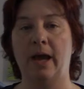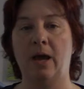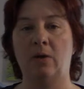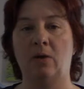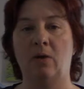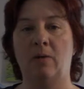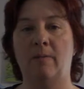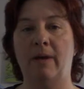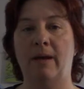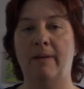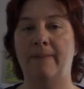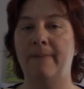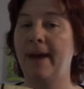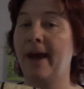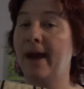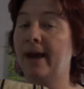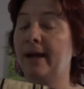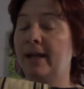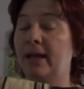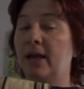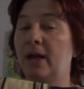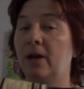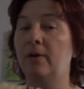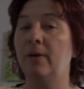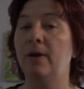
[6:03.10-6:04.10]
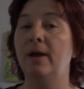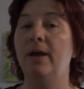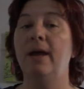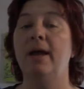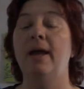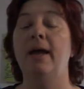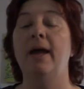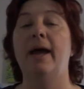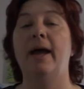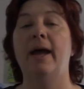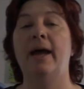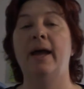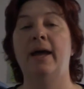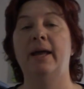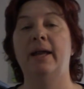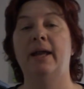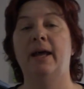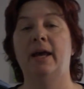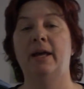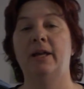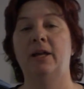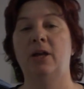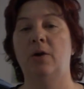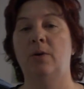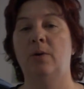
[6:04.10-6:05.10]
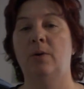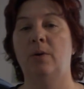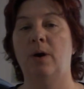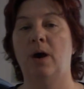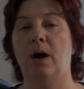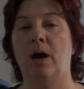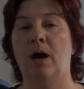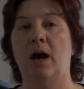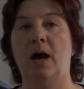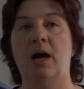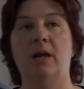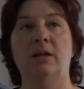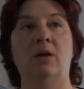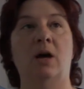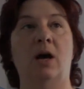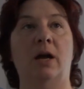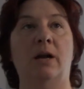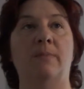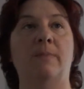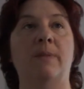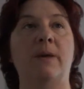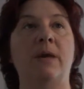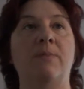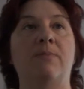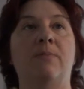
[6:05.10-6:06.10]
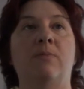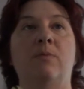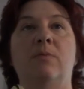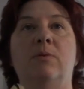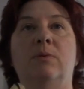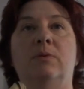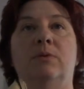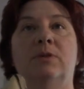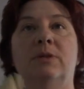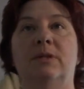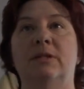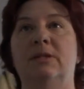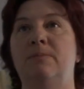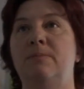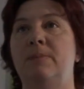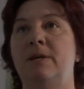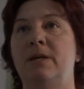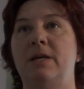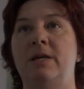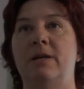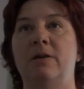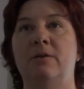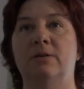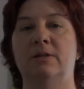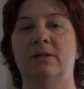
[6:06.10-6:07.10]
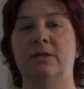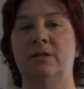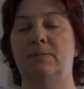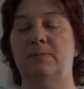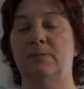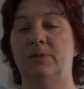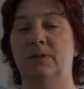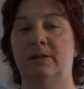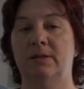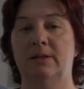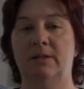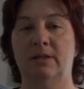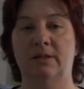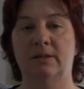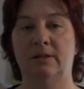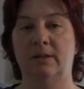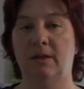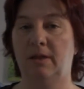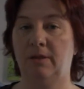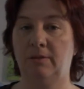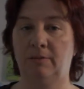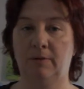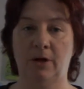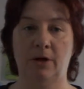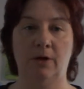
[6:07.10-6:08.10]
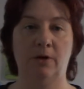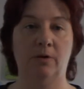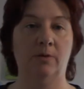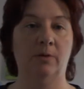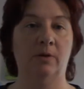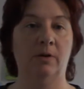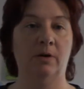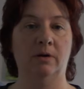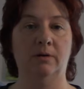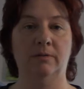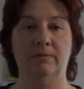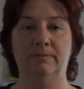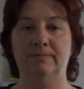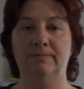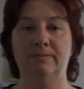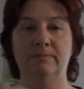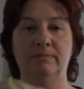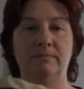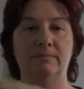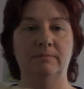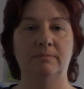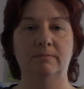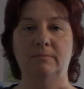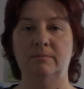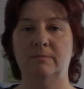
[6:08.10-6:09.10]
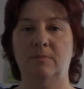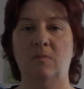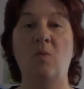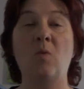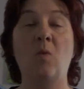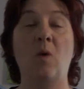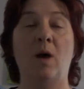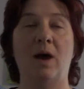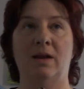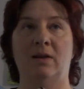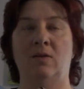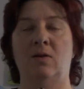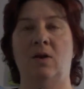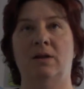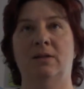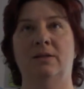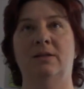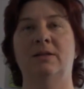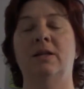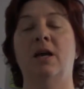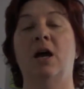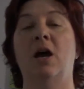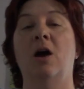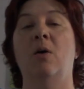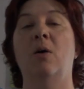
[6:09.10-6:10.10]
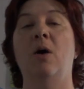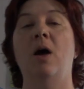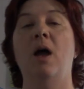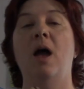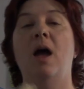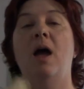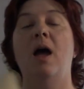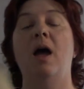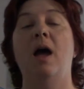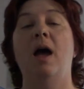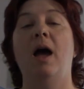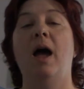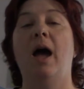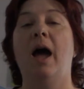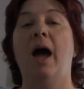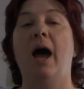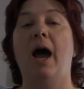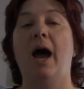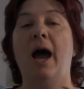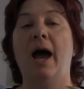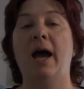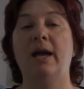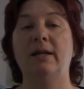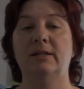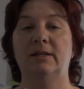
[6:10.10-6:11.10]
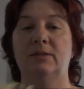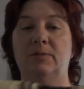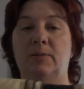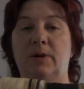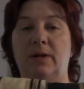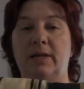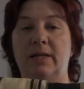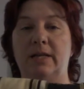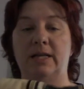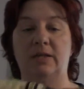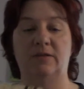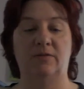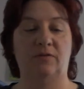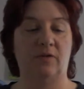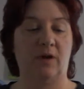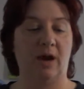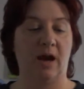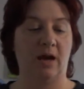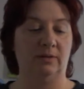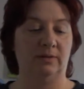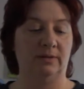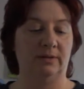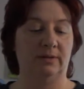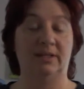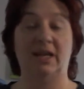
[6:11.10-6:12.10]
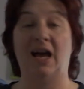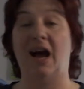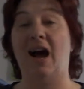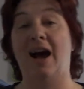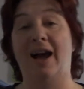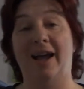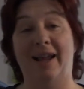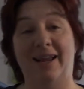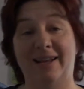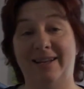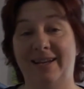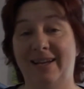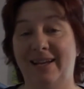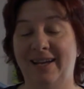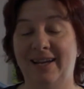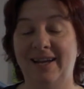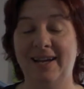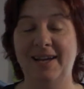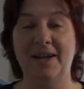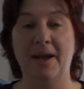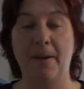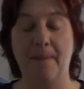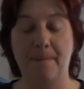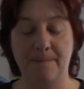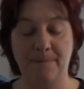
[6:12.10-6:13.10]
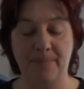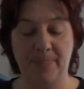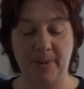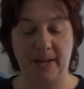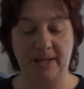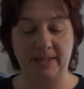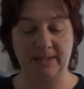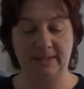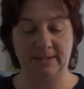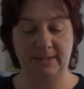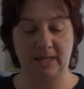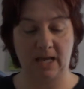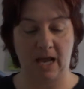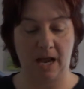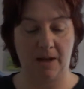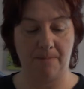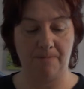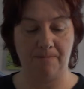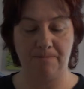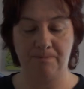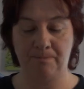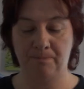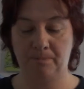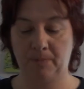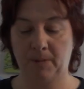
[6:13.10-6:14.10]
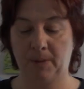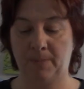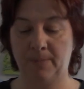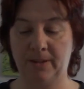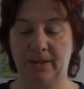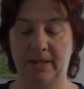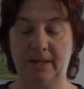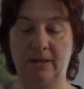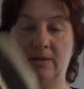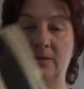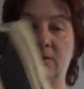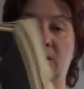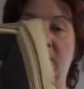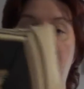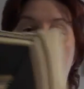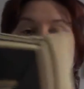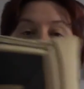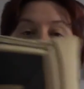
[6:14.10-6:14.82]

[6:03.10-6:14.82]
out on my patio. And I know a lot of people will just be using them just as a throw or whatnot. So I just wanted these for outside. But there's our